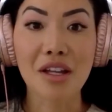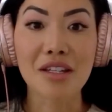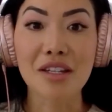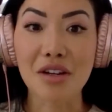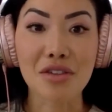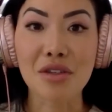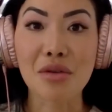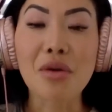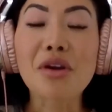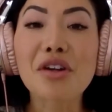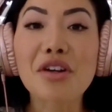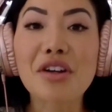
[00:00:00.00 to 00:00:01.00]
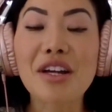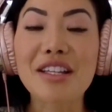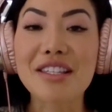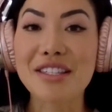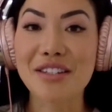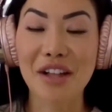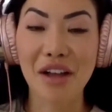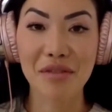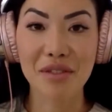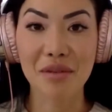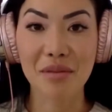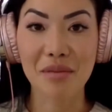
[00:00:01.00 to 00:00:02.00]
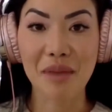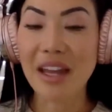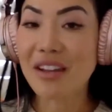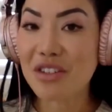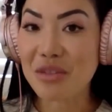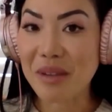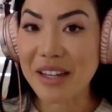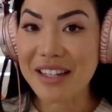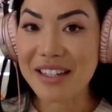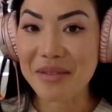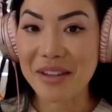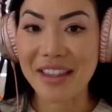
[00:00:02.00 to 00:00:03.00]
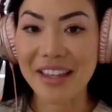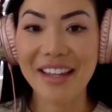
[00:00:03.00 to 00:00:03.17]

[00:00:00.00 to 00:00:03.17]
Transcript: ducks in order and still have some management with